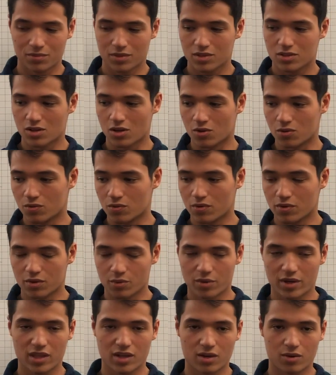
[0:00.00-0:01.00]
So the
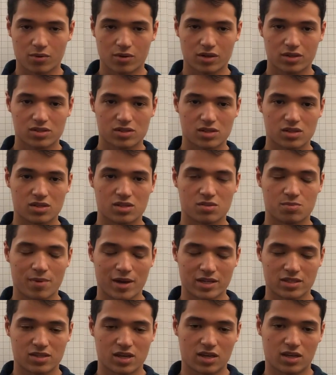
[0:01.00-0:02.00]
way that it works is
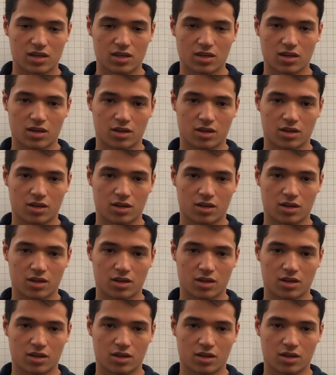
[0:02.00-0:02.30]
by taking